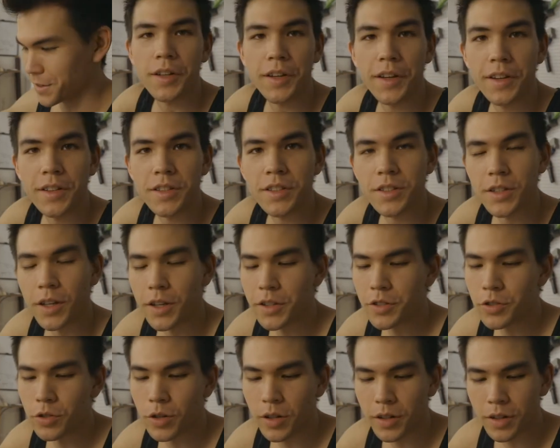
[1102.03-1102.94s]
To get it
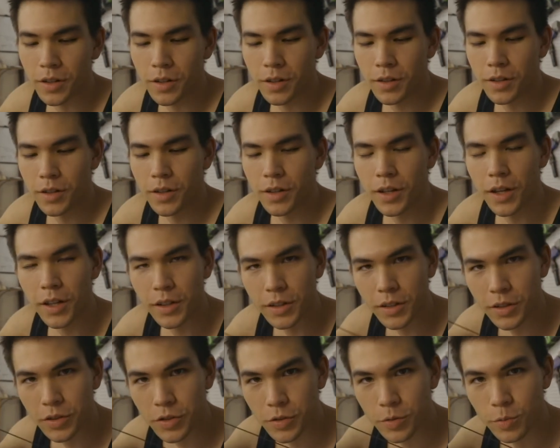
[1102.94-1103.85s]
sized right, at
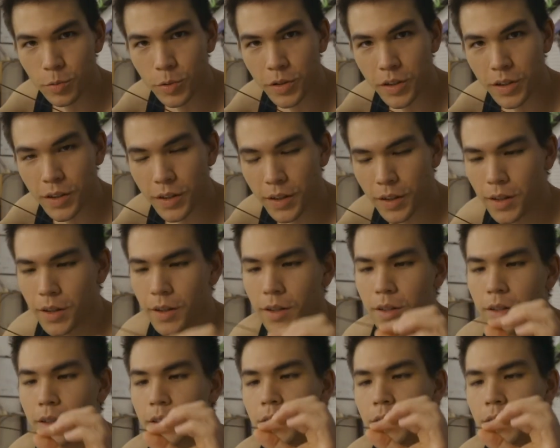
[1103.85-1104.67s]
least with